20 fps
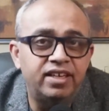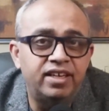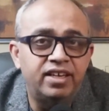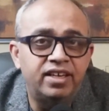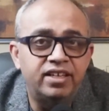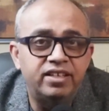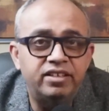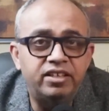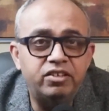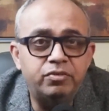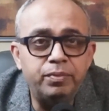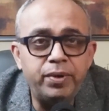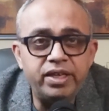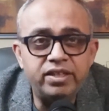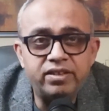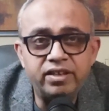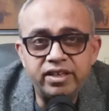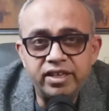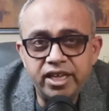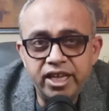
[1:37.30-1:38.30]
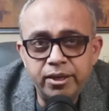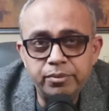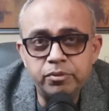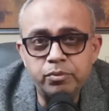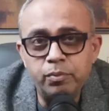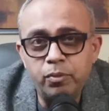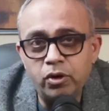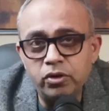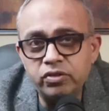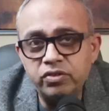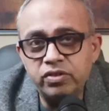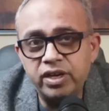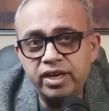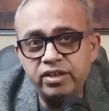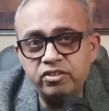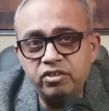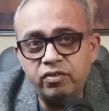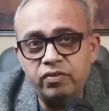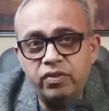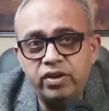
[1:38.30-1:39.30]
This means it keeps both
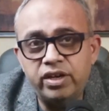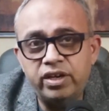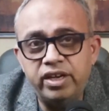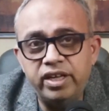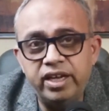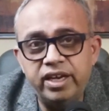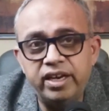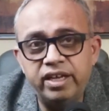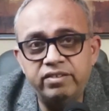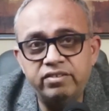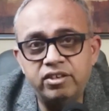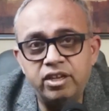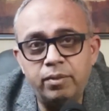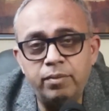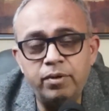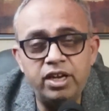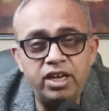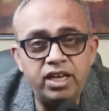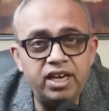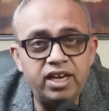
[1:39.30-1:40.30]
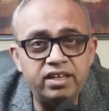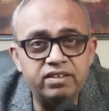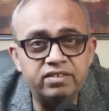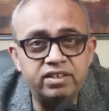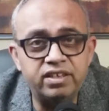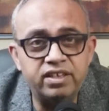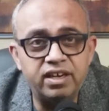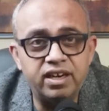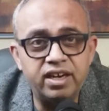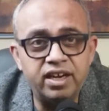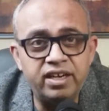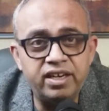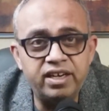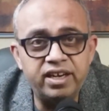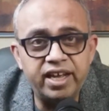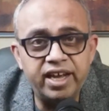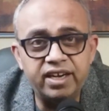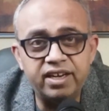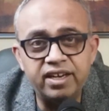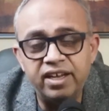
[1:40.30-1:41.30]
strands of DNA's double helix
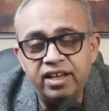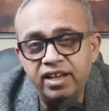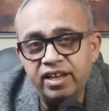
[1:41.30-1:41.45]
intact,